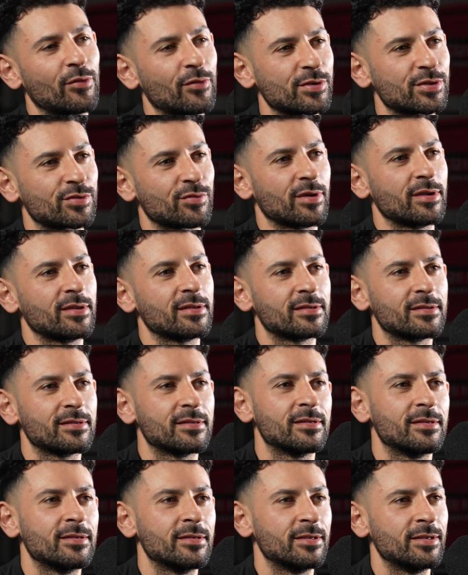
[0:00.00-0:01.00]
on the street?
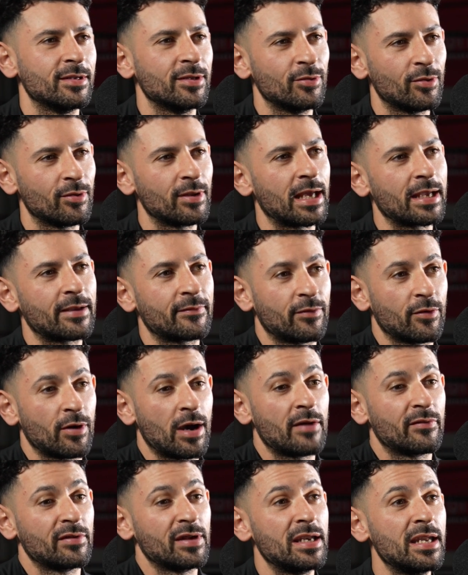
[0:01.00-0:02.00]
You know, like for
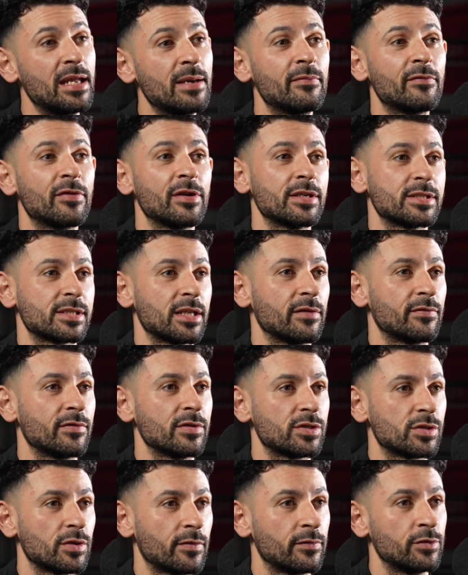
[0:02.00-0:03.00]
having a name for yourself
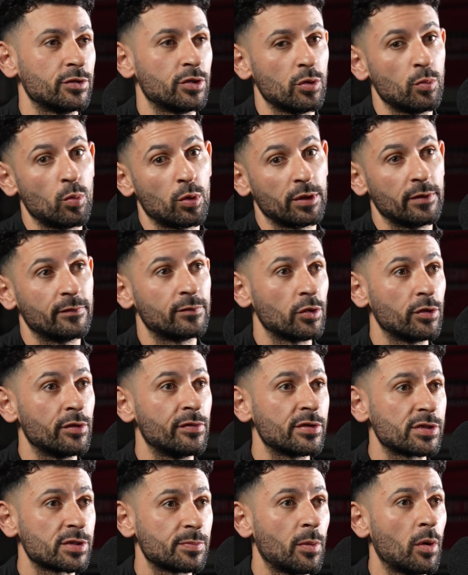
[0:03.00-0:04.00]
and stuff, and doing what you've done in
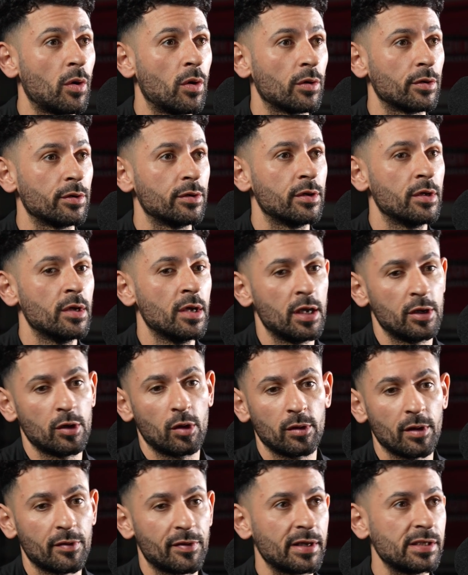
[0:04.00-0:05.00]
the sport, and
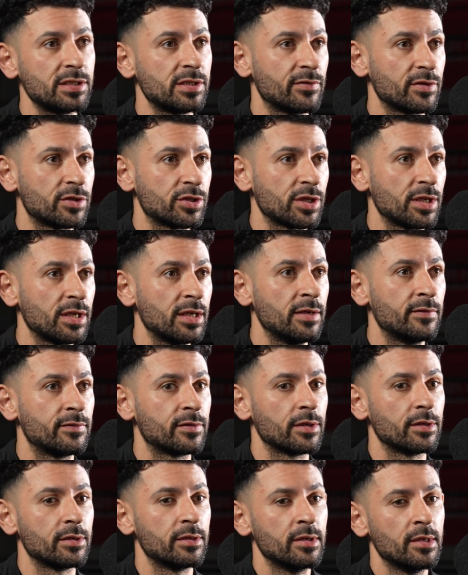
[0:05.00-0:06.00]
all the things you've achieved,
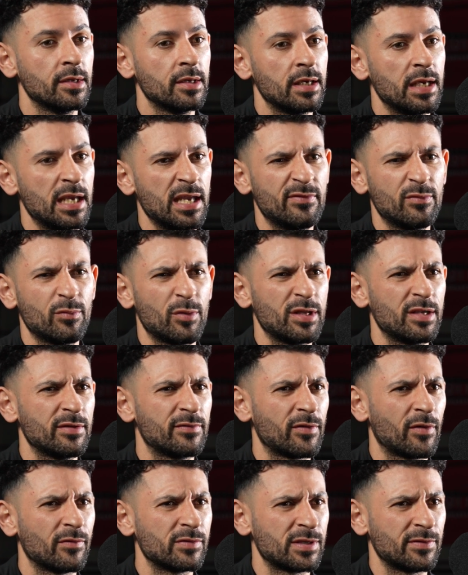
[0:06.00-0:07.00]
and even when
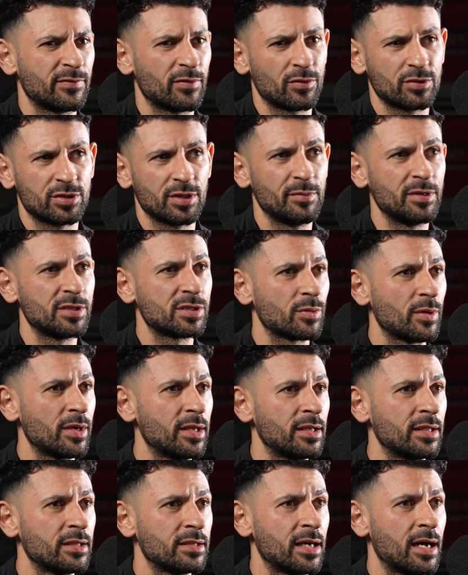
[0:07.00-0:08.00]
you've obviously fought Jimmy
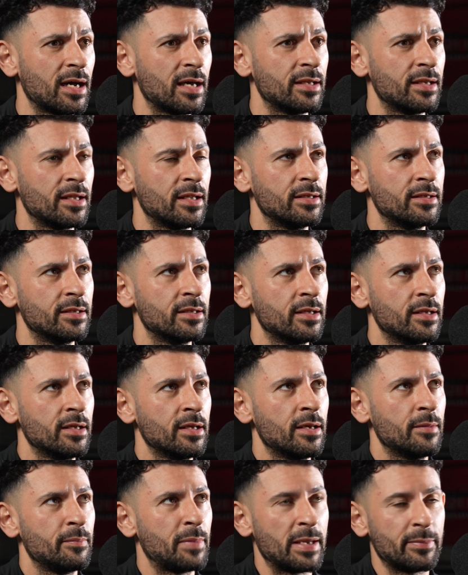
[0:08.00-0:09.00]
Sweeney and that, and
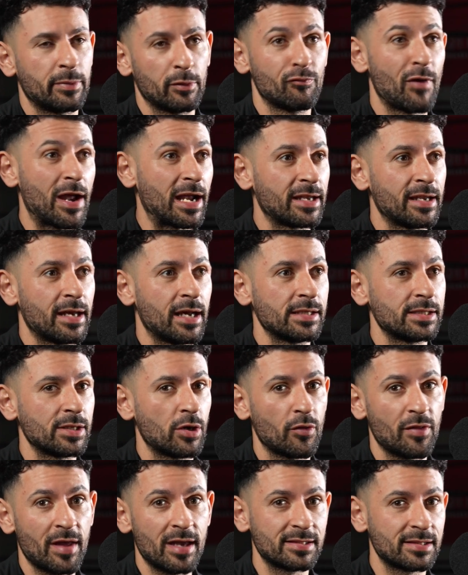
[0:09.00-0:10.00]
people recognise you,
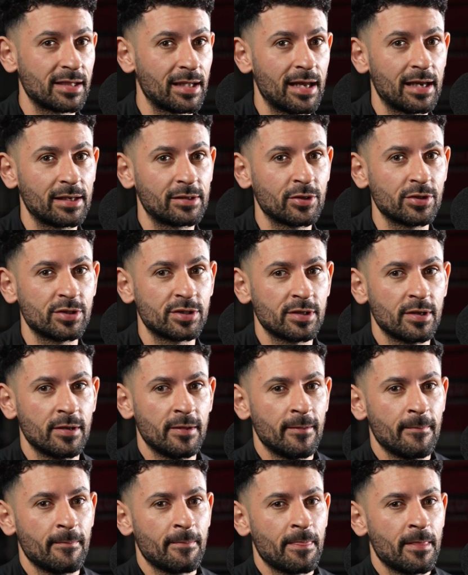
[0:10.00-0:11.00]
oh, there's the lad. Because
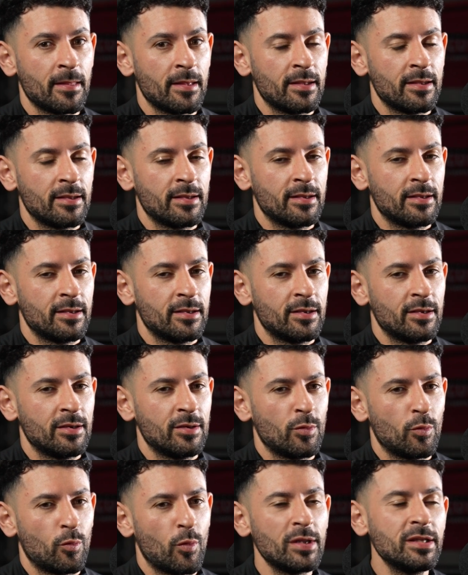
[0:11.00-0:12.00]

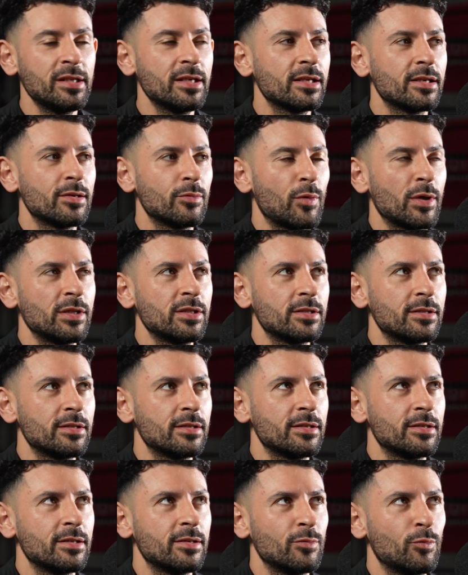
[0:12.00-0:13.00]
when you're
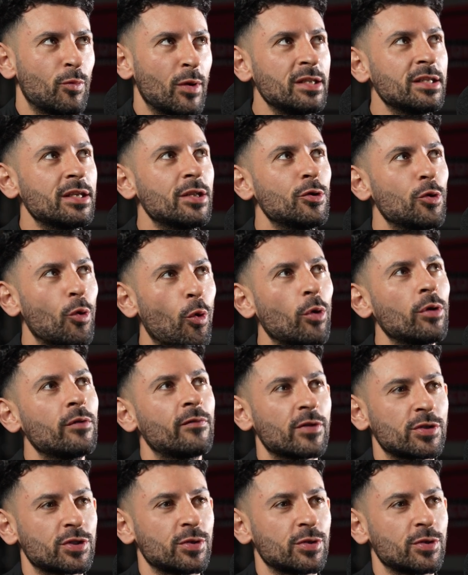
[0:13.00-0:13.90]
known for